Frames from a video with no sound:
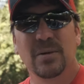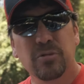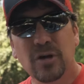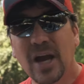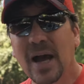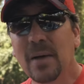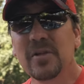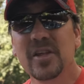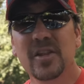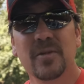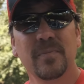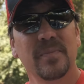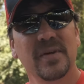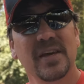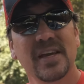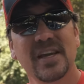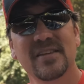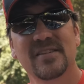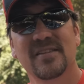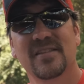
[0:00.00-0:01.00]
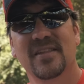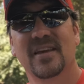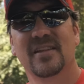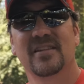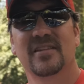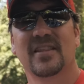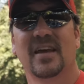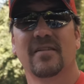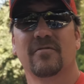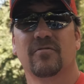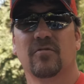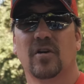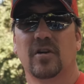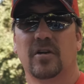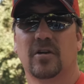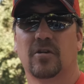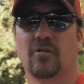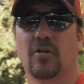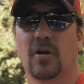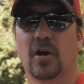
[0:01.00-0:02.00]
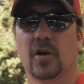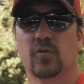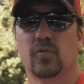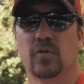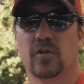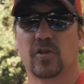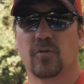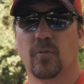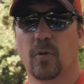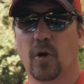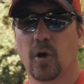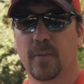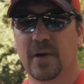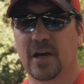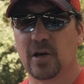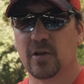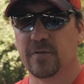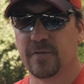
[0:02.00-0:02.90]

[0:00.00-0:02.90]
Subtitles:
Probably the biggest thing that I've run across when smallmouth